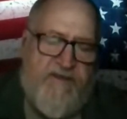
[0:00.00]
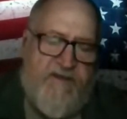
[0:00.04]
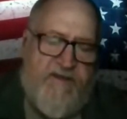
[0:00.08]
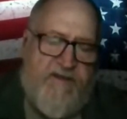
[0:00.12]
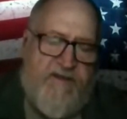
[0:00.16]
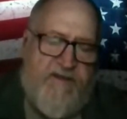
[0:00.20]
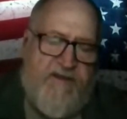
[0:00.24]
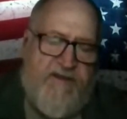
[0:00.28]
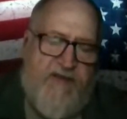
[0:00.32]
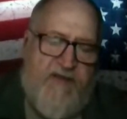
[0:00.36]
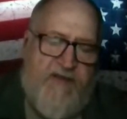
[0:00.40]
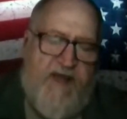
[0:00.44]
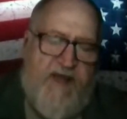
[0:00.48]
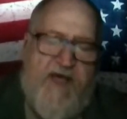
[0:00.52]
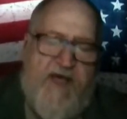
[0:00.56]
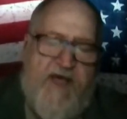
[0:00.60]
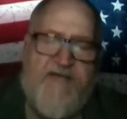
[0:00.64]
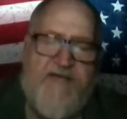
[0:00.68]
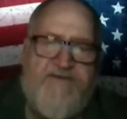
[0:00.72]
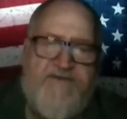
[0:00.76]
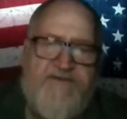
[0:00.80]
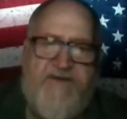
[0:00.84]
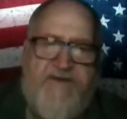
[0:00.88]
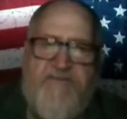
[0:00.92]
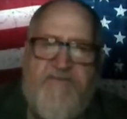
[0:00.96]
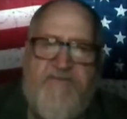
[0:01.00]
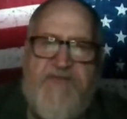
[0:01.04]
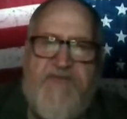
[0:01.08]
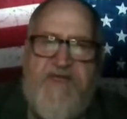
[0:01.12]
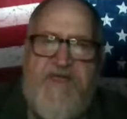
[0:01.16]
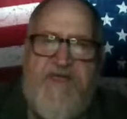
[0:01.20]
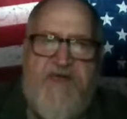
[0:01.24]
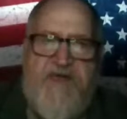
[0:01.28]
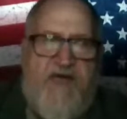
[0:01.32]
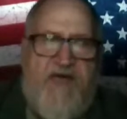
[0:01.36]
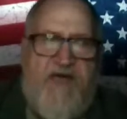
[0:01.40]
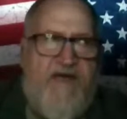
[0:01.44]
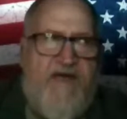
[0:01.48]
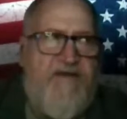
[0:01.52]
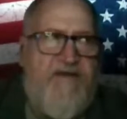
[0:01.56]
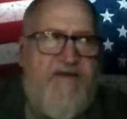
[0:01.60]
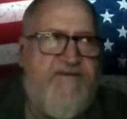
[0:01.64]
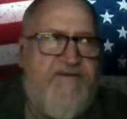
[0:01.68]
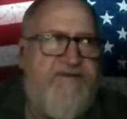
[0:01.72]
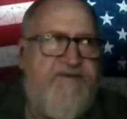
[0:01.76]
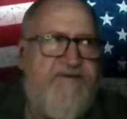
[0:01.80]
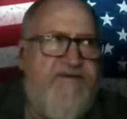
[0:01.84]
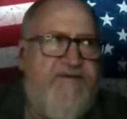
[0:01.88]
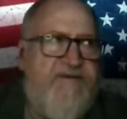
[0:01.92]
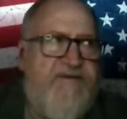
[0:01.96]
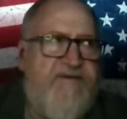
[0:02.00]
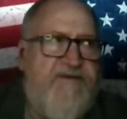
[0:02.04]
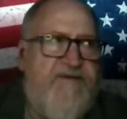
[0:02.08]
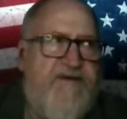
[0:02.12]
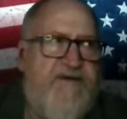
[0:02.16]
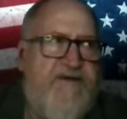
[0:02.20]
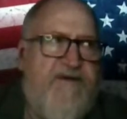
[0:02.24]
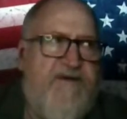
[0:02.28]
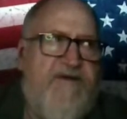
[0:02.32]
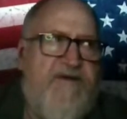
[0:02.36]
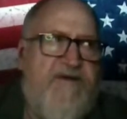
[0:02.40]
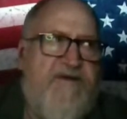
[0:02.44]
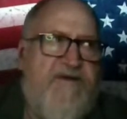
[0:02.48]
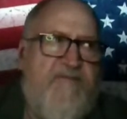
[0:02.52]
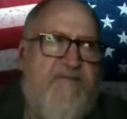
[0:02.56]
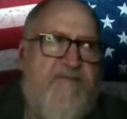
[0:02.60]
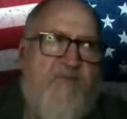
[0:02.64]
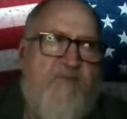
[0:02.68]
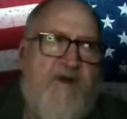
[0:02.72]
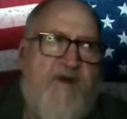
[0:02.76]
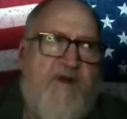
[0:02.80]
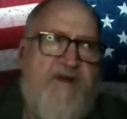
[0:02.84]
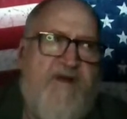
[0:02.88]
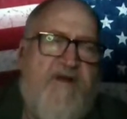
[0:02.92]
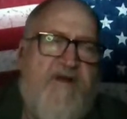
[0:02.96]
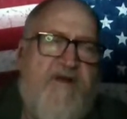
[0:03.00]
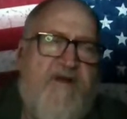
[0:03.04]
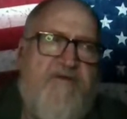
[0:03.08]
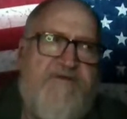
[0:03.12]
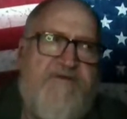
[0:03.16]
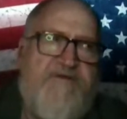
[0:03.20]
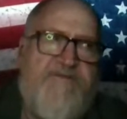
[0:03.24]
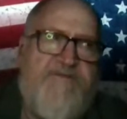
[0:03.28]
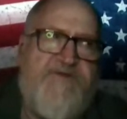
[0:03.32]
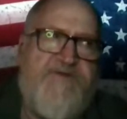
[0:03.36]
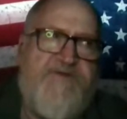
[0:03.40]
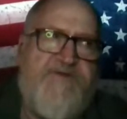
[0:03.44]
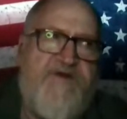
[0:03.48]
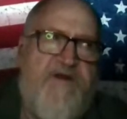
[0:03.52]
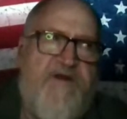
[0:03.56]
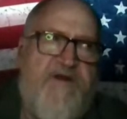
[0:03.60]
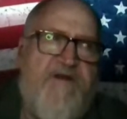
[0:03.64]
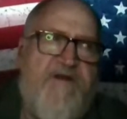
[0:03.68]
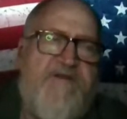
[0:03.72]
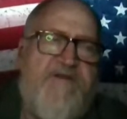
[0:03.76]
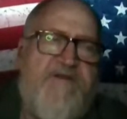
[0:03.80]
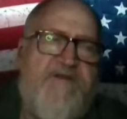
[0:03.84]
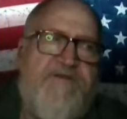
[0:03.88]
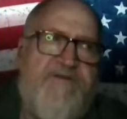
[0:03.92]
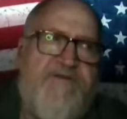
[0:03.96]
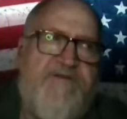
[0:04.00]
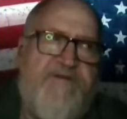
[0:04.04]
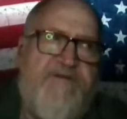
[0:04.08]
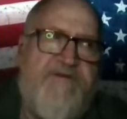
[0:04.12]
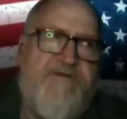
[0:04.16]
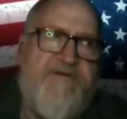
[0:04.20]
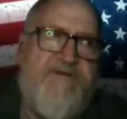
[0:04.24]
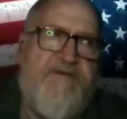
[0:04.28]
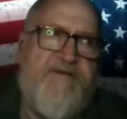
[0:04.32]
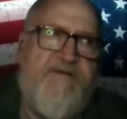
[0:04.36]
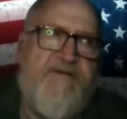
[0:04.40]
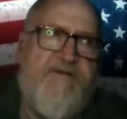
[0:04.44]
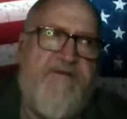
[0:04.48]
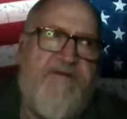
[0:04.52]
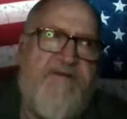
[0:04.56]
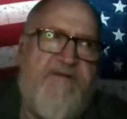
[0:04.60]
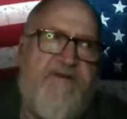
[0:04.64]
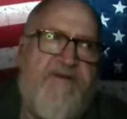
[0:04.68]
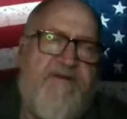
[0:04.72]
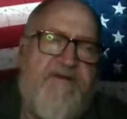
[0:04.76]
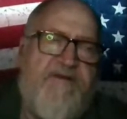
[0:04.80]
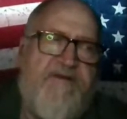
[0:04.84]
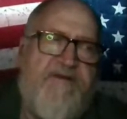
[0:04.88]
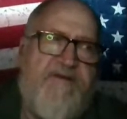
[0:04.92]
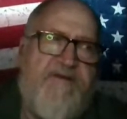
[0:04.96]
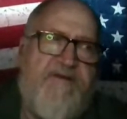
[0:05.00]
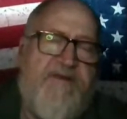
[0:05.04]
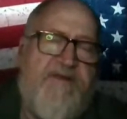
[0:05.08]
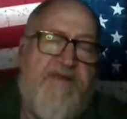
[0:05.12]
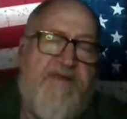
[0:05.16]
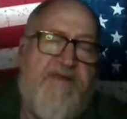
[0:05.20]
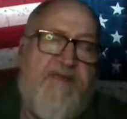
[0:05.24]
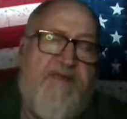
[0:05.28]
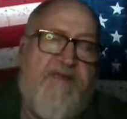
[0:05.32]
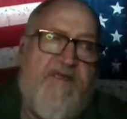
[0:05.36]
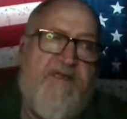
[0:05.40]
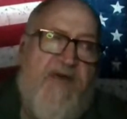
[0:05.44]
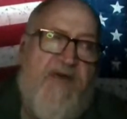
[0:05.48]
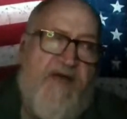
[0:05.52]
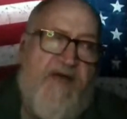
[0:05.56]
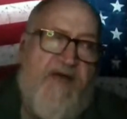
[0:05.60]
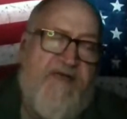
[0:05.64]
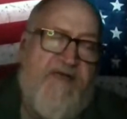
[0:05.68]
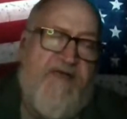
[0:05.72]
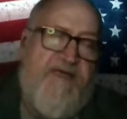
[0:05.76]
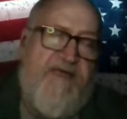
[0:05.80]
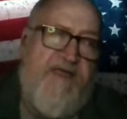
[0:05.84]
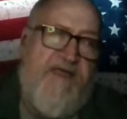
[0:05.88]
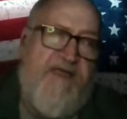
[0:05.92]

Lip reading: Like I got some decals, working on some shirts. Uh, I can get